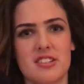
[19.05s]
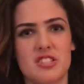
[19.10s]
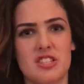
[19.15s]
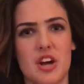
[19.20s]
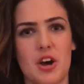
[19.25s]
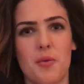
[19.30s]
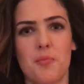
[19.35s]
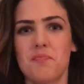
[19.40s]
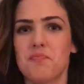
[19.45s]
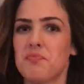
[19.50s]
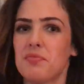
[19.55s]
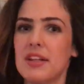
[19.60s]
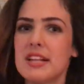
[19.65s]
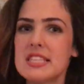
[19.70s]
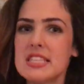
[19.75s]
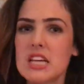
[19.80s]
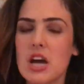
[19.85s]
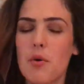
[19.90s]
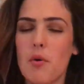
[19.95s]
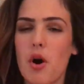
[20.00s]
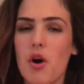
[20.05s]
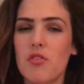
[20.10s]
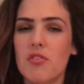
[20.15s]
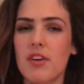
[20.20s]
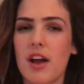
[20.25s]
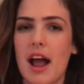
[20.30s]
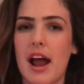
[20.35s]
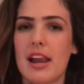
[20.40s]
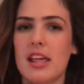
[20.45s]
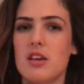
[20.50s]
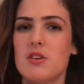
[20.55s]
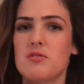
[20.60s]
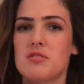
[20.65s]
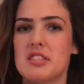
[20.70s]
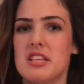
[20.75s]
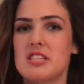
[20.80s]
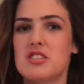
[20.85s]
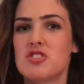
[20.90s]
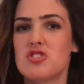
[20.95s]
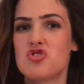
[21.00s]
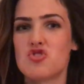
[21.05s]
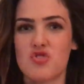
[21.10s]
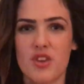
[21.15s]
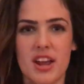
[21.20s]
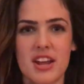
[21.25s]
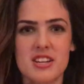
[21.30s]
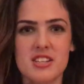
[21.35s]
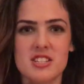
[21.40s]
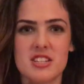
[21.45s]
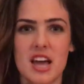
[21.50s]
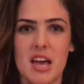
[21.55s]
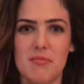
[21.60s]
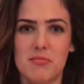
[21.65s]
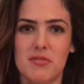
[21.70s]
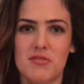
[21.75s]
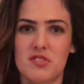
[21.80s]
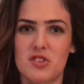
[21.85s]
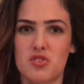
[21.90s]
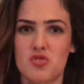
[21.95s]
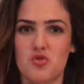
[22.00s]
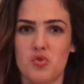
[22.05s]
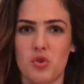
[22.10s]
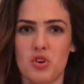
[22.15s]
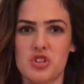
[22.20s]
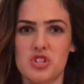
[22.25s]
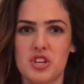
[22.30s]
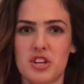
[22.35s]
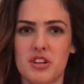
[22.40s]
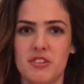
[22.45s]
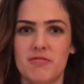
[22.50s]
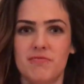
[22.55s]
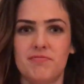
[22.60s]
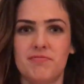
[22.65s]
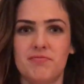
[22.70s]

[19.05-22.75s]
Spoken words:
so let's go over how to use this strange type of distortion.